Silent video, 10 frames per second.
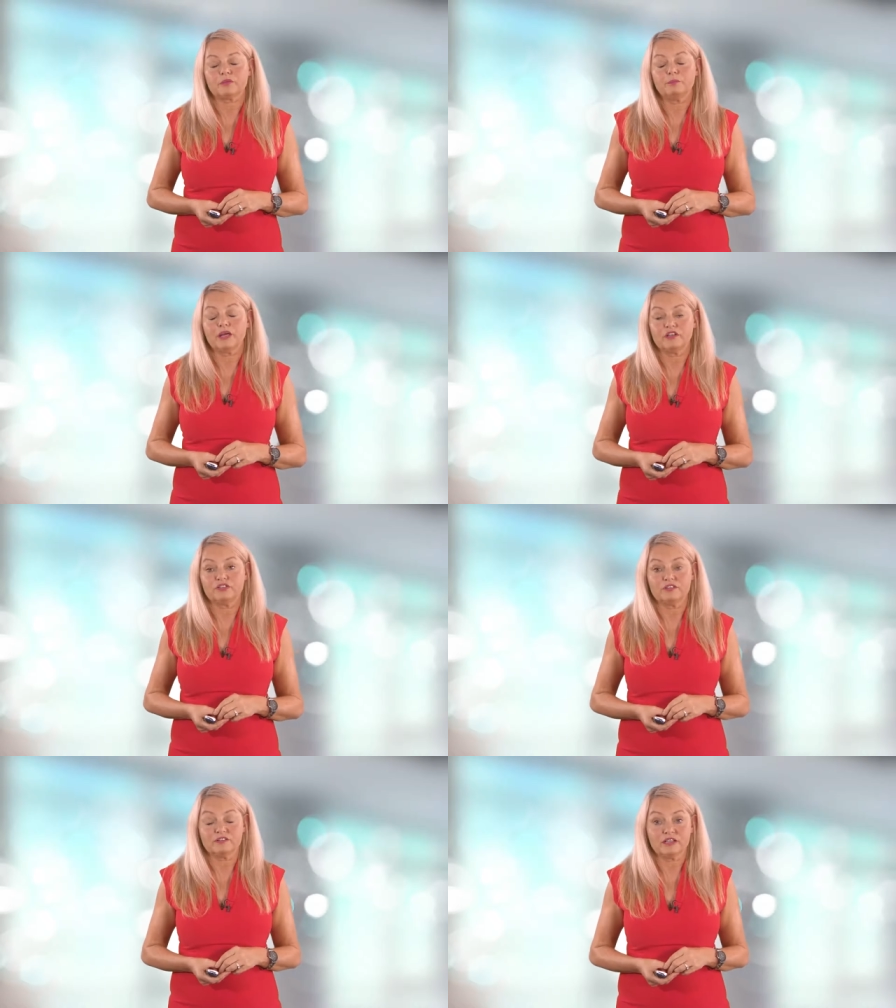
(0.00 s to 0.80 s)

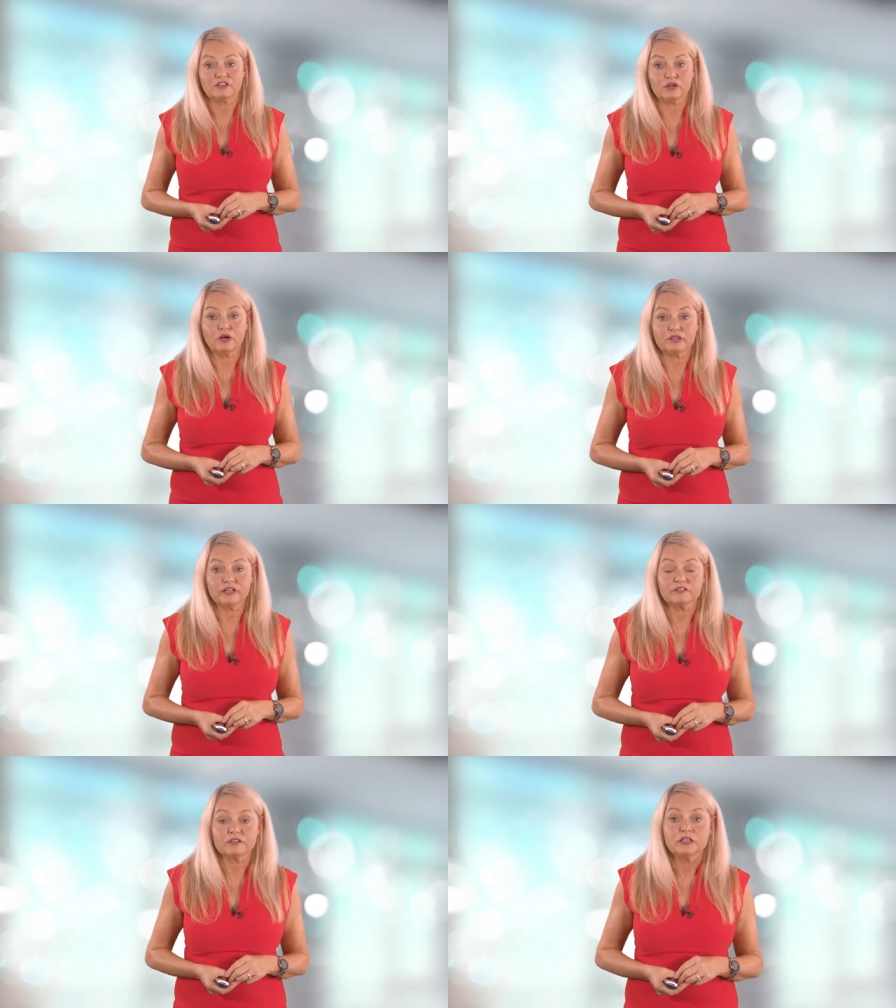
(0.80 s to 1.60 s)
patient data on
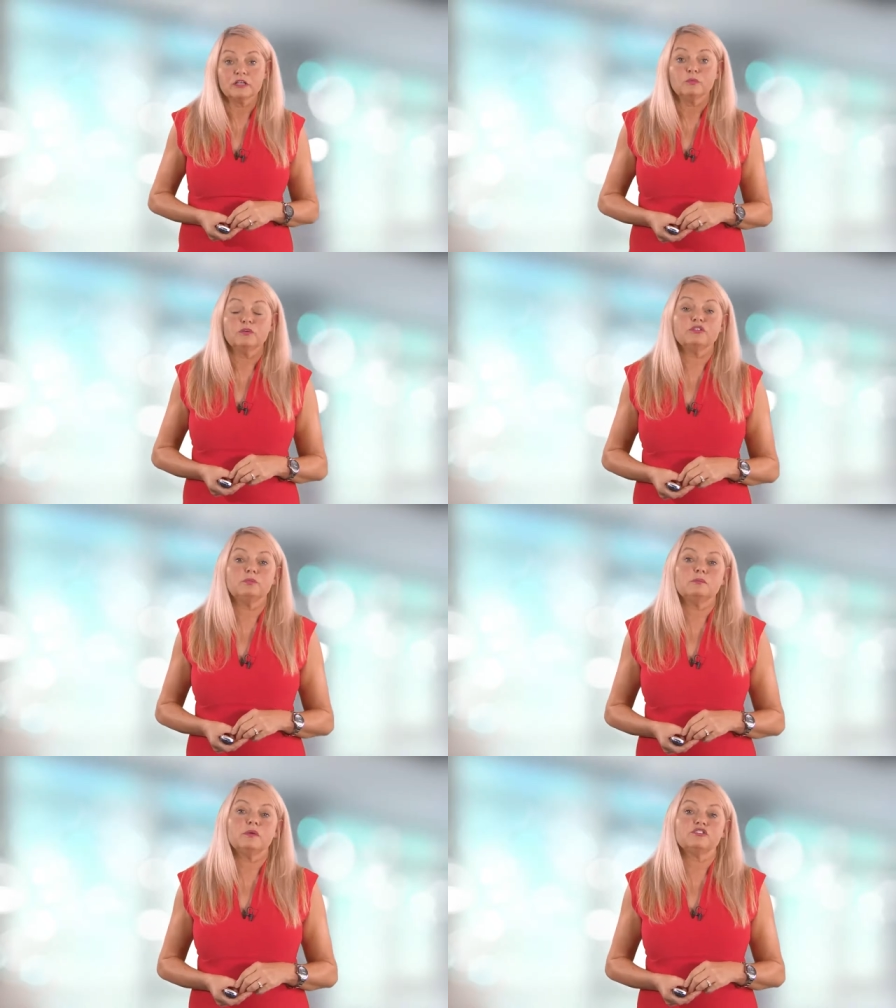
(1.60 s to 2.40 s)
it. We should
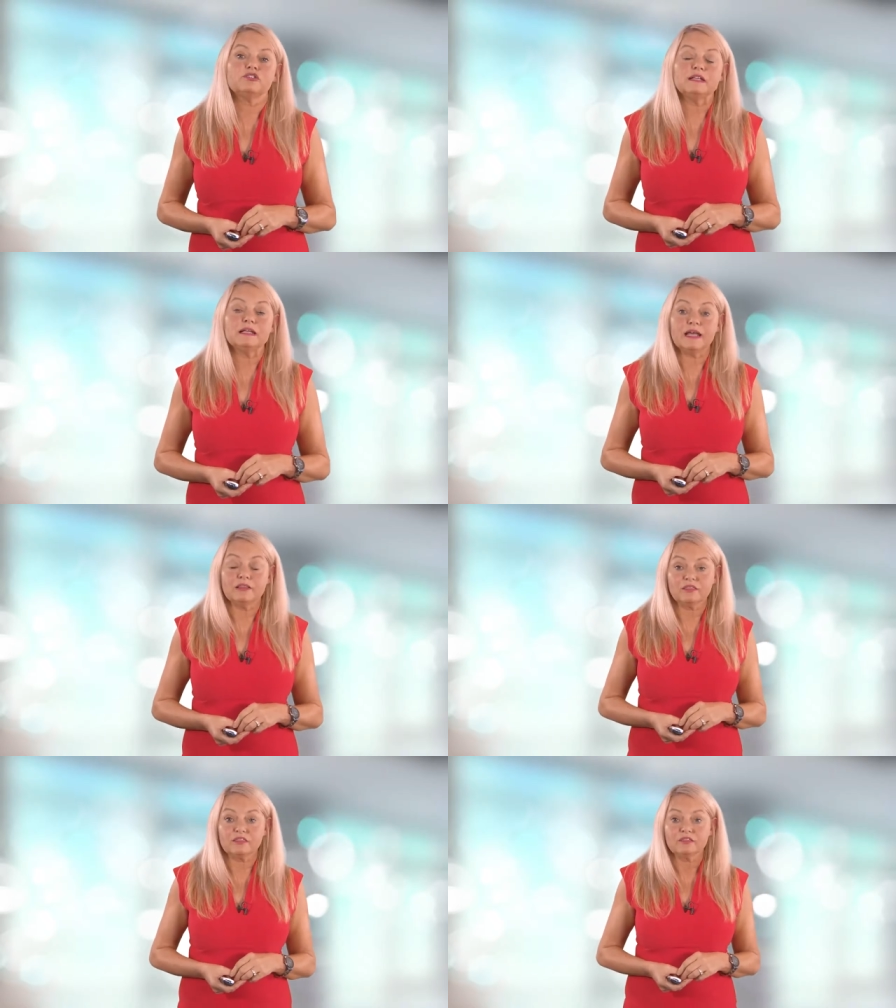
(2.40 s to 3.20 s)
be measuring
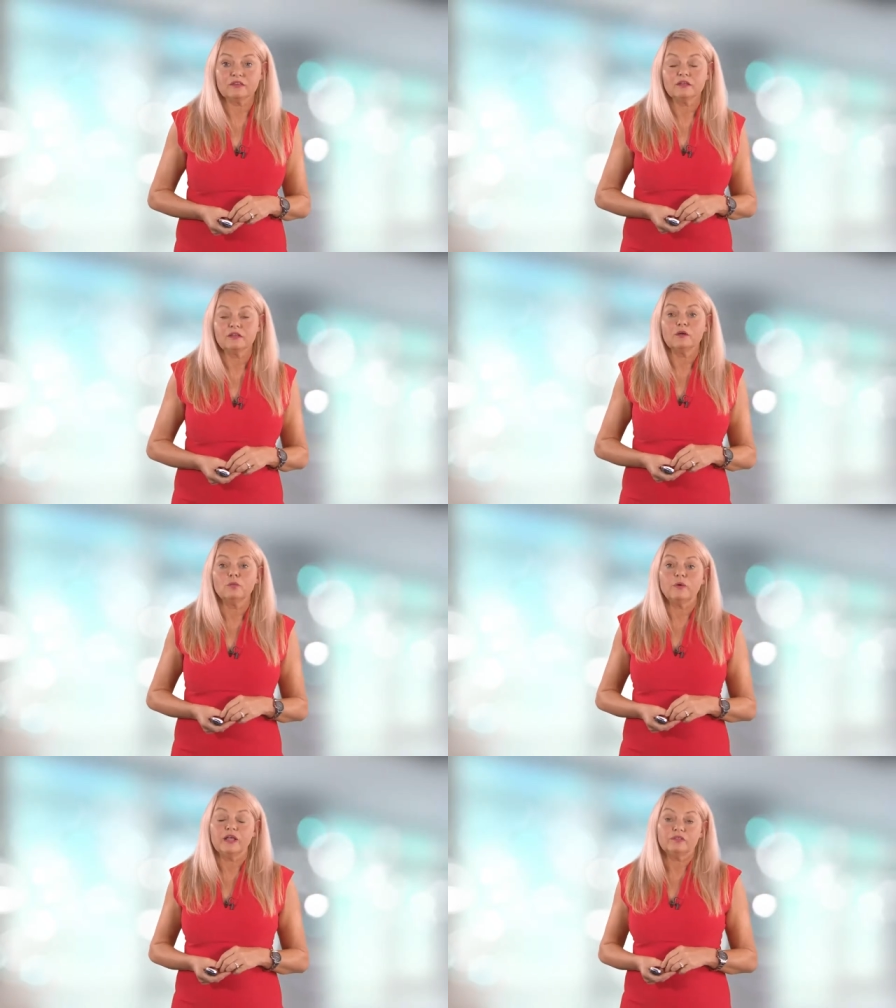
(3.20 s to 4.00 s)
length,
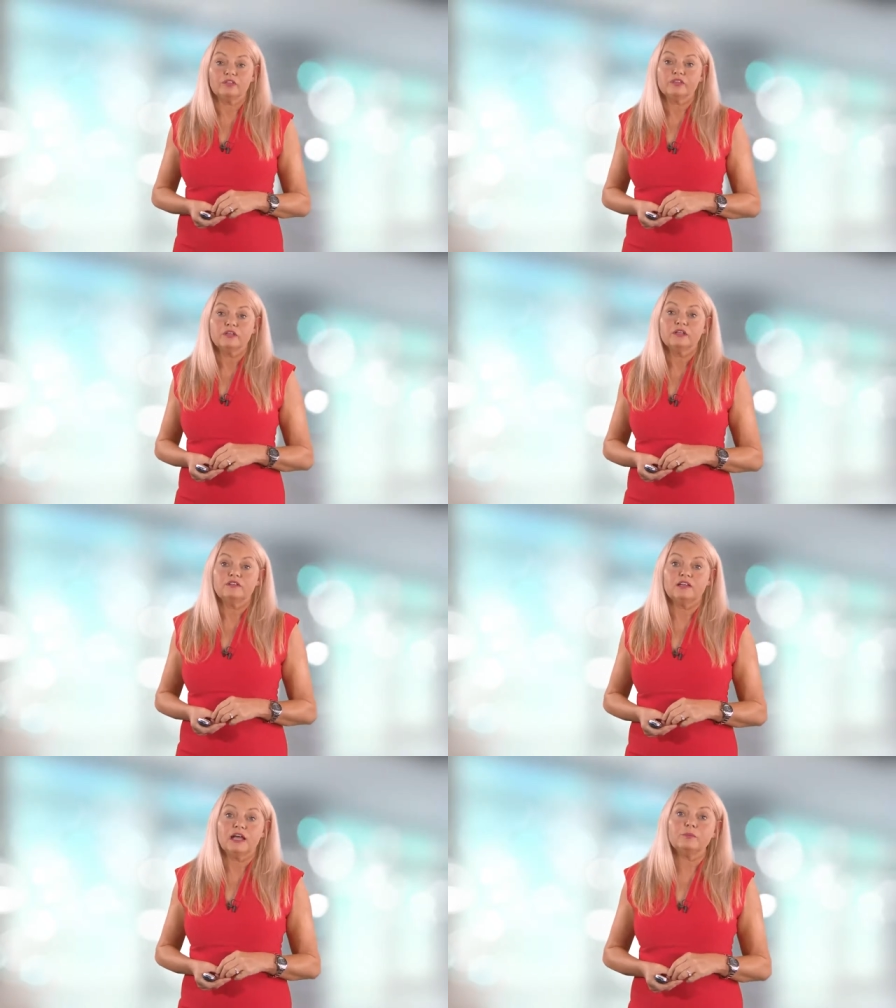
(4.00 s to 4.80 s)
width,
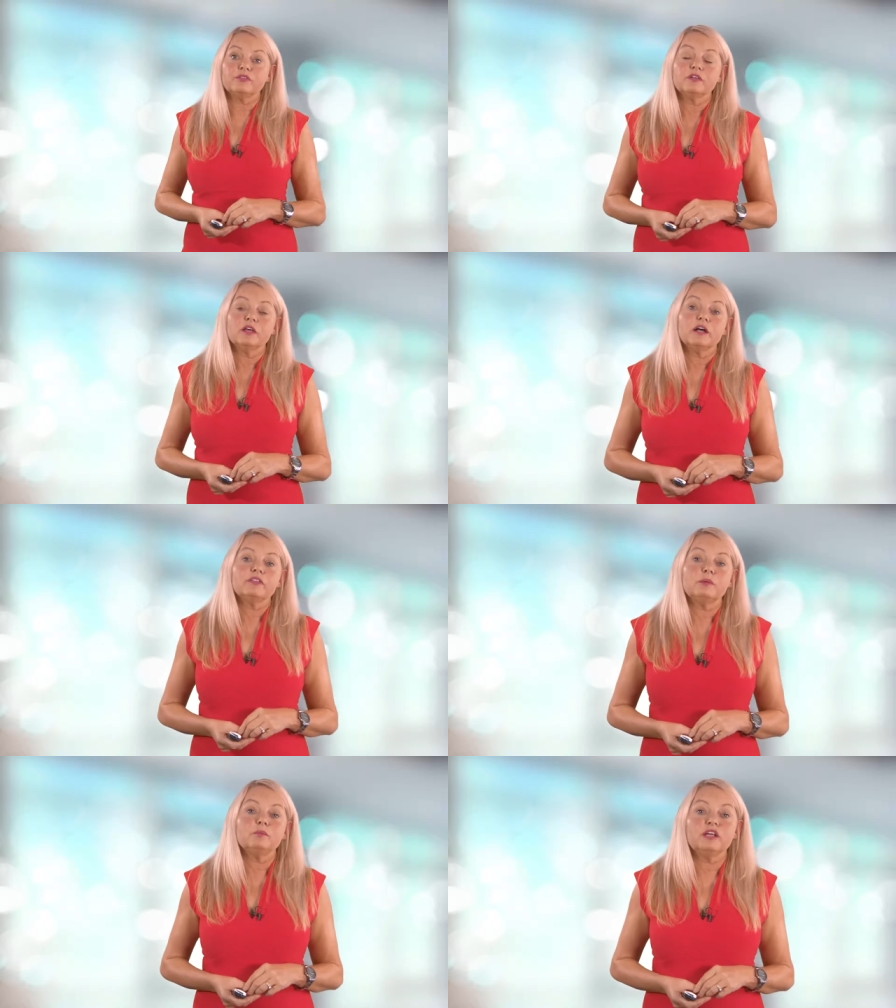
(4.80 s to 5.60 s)
depth, and
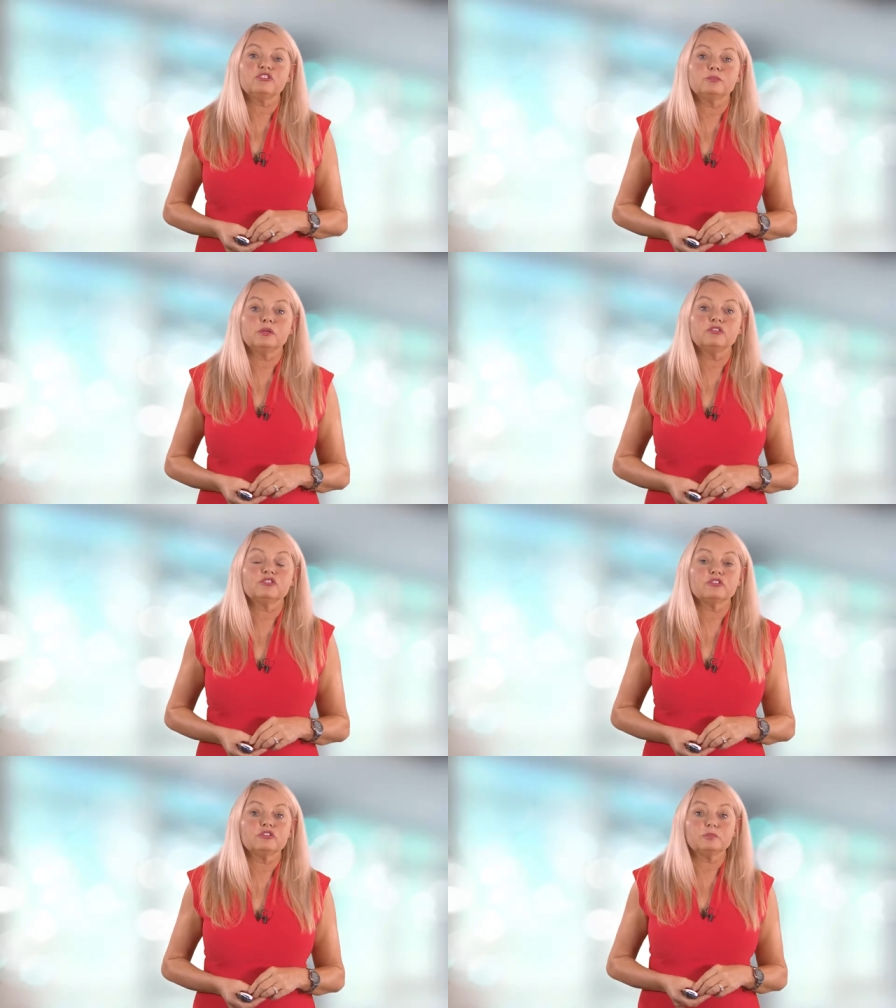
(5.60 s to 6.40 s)
that measurement
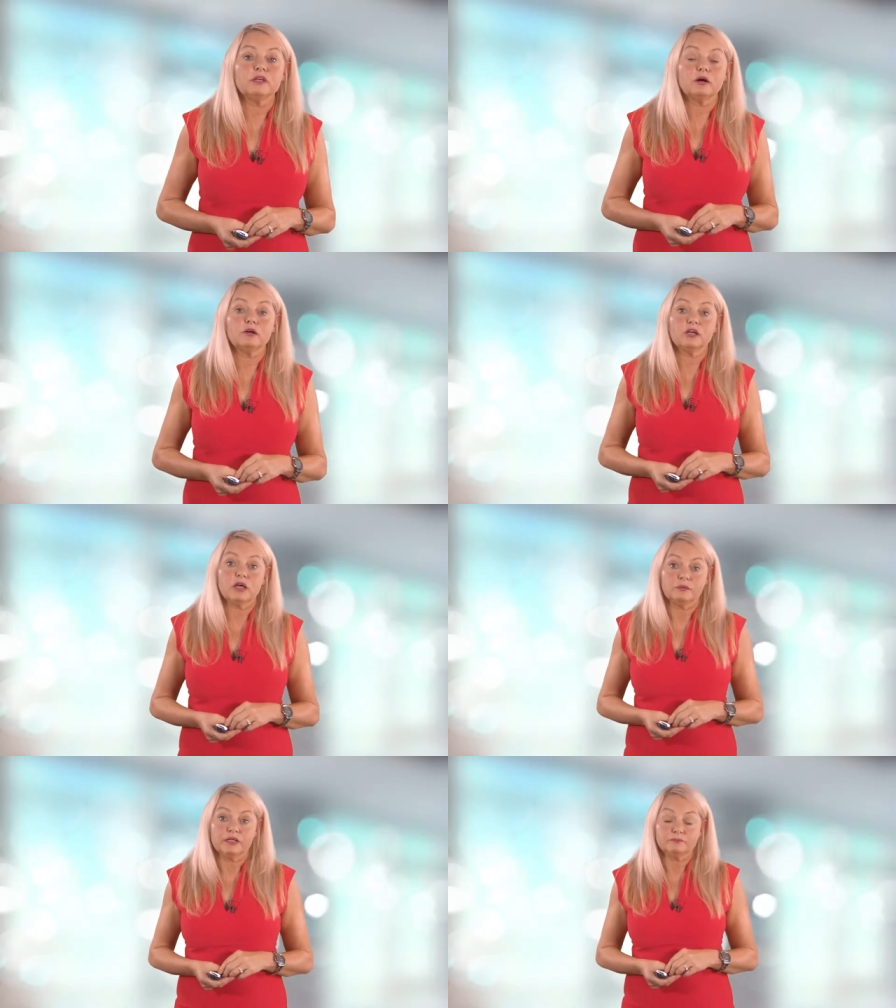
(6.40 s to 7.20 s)
should be
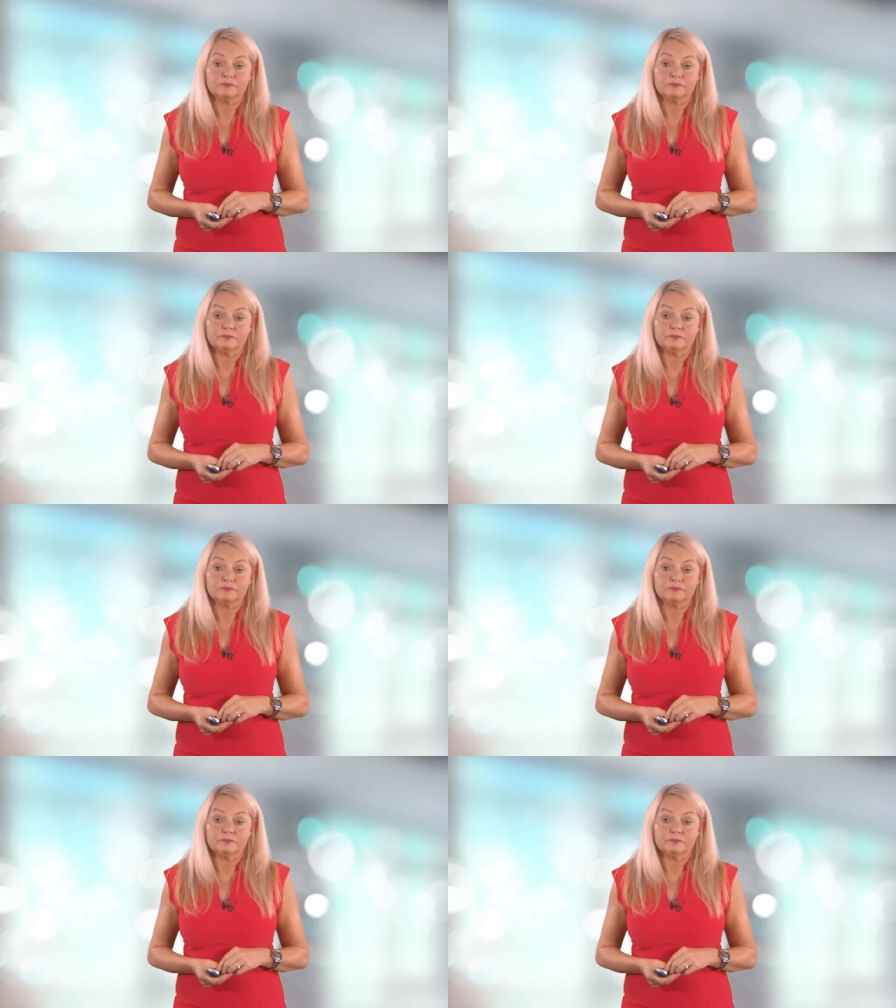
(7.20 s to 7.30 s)
ongoing.